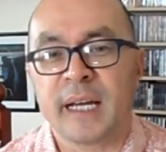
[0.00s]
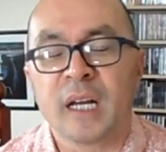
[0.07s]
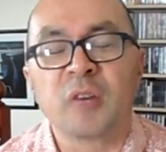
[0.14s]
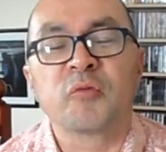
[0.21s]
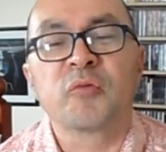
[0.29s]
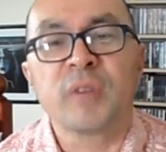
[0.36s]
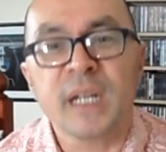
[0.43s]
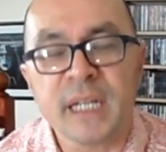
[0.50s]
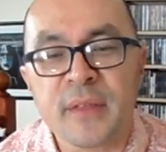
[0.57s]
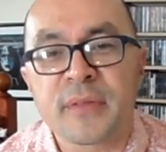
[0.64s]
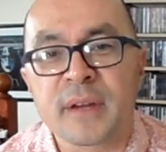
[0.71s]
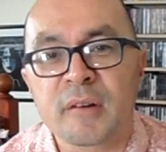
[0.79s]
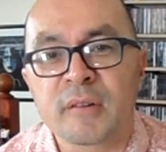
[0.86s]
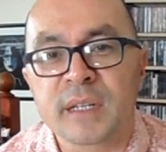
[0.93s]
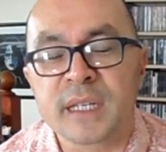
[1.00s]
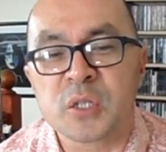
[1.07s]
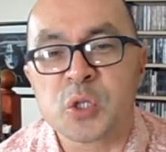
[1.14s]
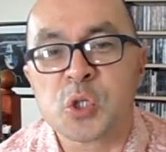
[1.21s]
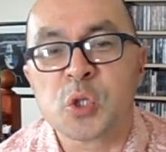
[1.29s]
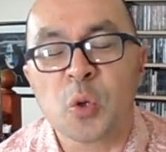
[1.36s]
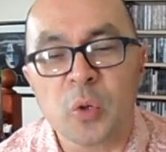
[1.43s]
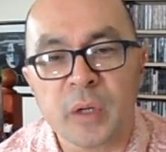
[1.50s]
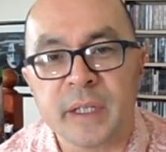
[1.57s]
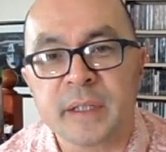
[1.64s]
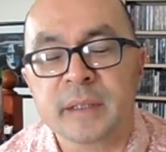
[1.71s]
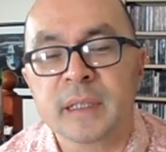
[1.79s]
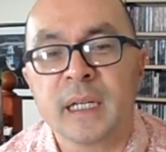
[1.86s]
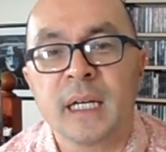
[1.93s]
And I really thoroughly
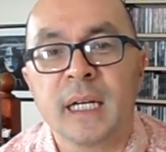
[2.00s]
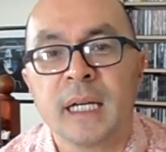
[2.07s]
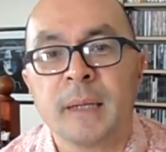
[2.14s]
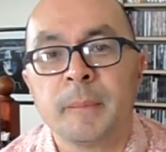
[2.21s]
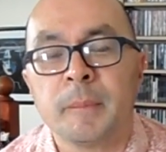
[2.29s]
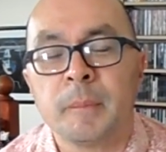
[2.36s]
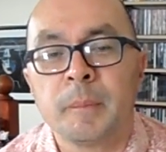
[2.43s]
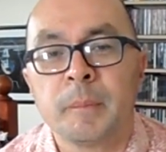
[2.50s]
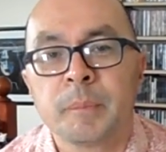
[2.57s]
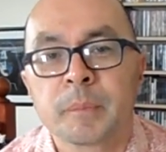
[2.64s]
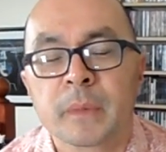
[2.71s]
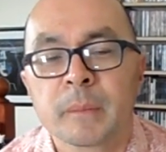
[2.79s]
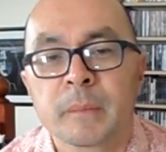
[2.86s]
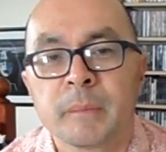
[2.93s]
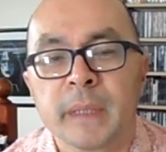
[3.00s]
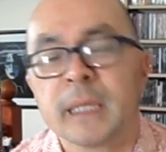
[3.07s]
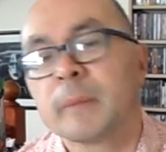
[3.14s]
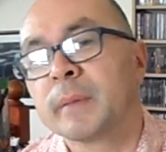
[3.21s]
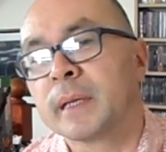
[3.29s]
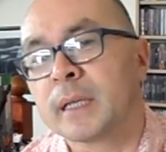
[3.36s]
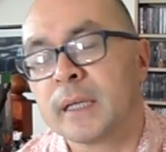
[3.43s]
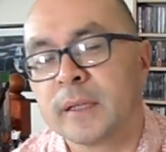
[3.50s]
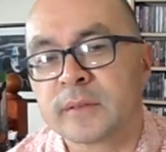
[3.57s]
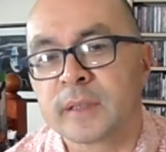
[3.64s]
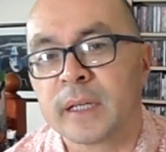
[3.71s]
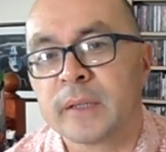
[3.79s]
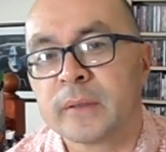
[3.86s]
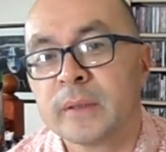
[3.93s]
enjoyed being up in
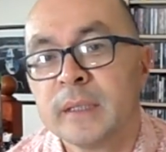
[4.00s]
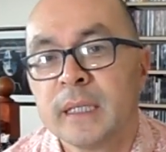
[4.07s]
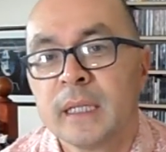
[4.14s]
Glasgow.